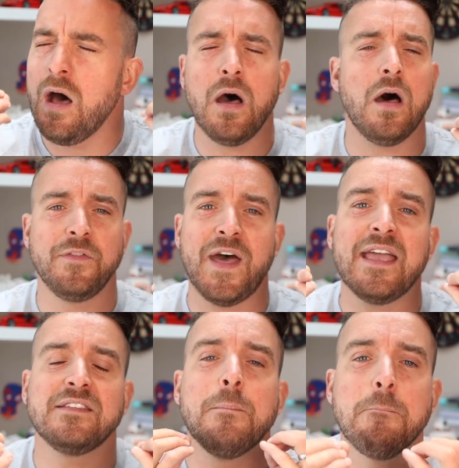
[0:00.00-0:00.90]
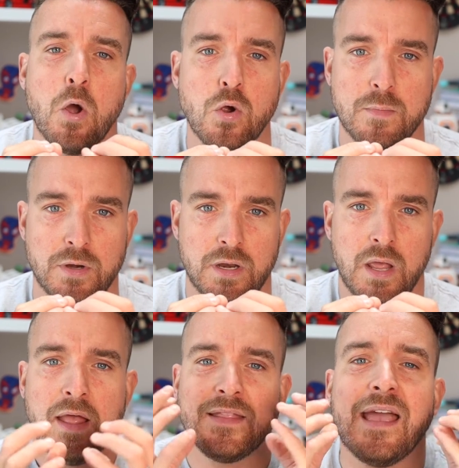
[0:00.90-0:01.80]
Oh, that is a moment.
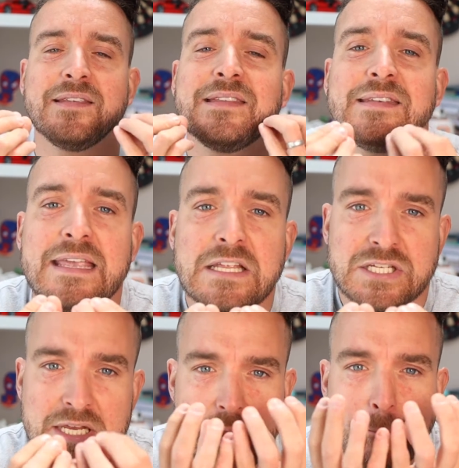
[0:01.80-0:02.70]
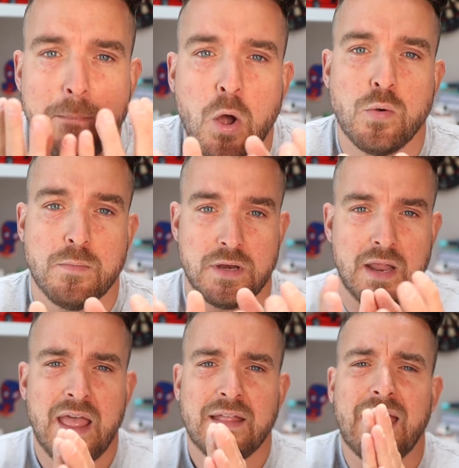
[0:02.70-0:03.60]
That is a teaching moment